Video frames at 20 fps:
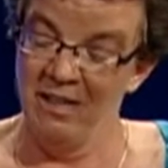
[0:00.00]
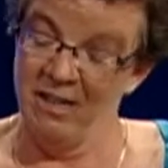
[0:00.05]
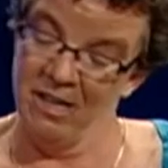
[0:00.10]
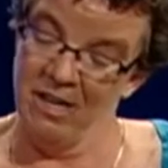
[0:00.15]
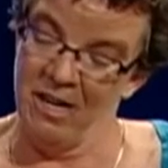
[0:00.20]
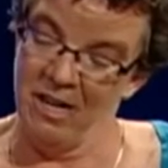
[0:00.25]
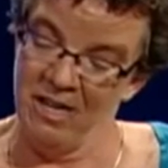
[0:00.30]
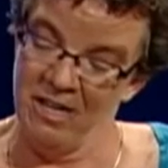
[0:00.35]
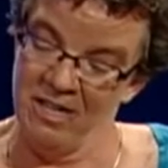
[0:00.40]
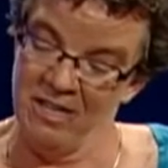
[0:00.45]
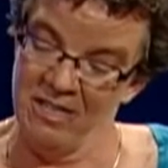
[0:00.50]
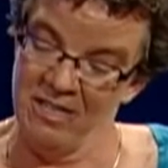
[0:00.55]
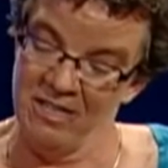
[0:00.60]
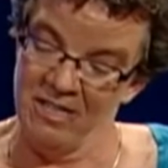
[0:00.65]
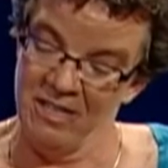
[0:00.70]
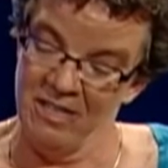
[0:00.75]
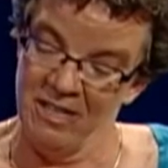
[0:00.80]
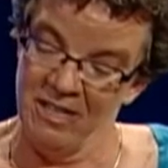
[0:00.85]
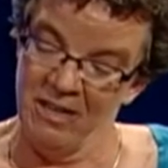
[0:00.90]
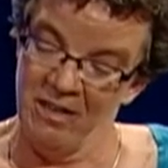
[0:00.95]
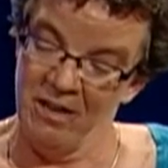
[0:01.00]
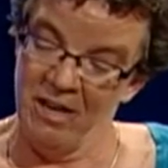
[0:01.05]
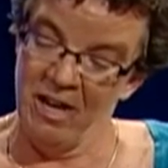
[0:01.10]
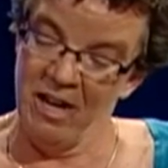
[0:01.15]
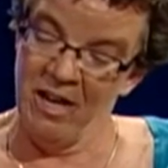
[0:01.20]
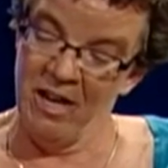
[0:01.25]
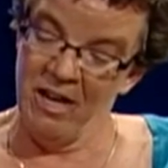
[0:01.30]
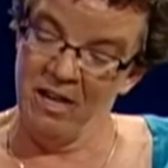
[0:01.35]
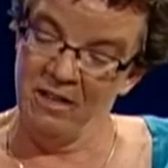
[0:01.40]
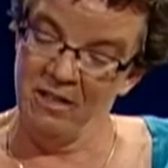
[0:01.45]
In the 90s.
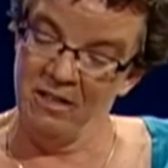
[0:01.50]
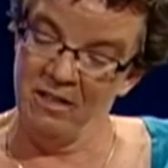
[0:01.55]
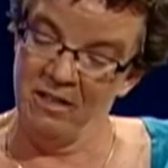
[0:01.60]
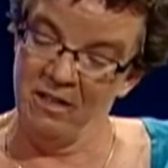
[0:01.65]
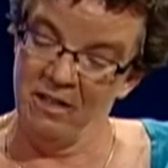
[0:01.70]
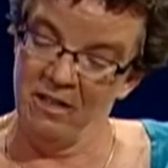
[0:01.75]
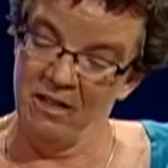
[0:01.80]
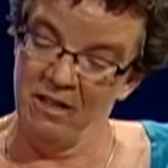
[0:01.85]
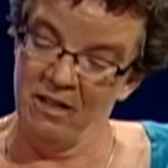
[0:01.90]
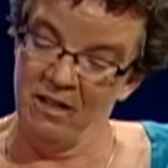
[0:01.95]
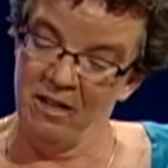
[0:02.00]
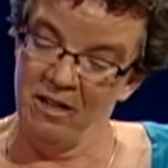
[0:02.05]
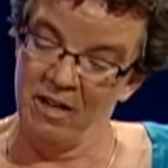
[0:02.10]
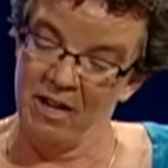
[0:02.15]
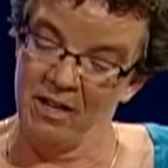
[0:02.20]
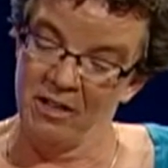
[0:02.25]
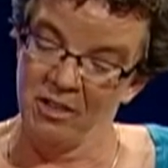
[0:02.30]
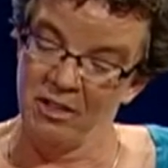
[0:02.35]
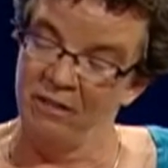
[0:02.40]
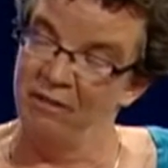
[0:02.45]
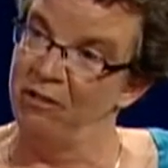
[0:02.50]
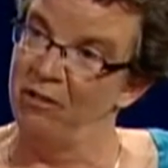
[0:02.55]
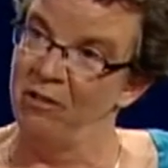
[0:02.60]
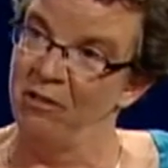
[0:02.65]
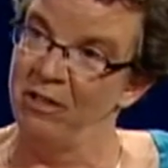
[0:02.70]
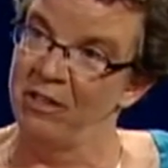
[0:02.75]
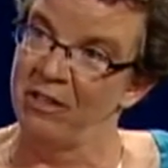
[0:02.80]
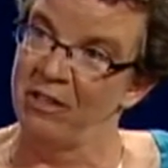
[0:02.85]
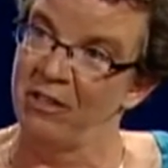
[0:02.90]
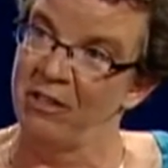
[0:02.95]
And actually, if you
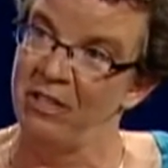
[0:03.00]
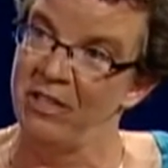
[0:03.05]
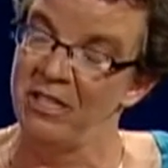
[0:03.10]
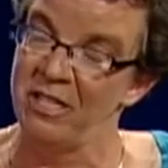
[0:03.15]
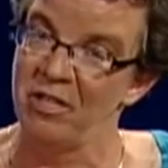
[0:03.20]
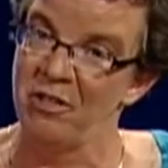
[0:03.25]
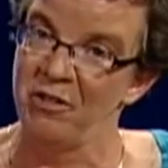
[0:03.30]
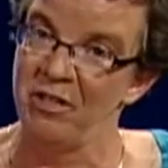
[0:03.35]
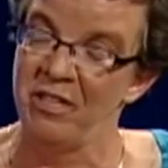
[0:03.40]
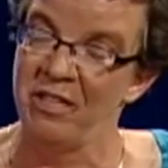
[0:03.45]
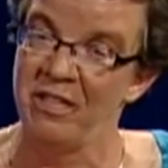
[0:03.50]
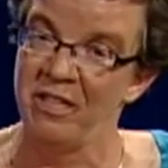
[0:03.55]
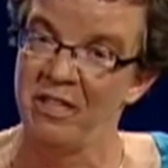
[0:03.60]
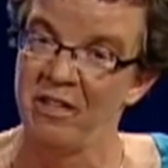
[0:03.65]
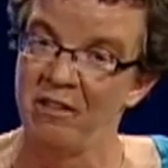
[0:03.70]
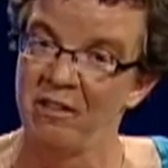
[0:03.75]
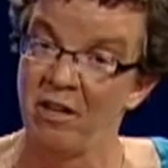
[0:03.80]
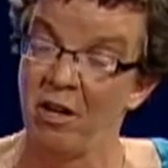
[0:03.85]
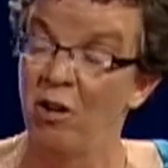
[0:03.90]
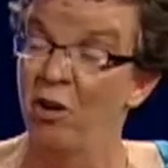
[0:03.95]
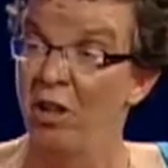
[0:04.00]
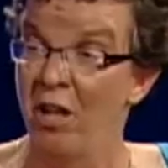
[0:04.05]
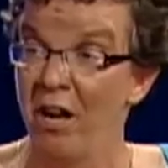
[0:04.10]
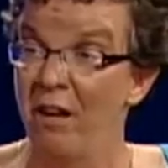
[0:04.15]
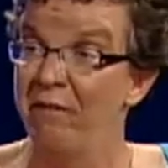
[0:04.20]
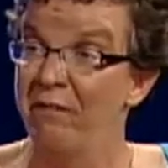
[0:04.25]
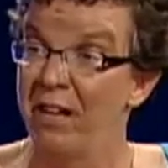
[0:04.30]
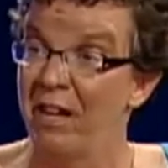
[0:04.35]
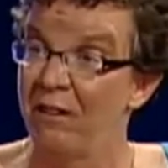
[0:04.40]
look at their history, there are a lot of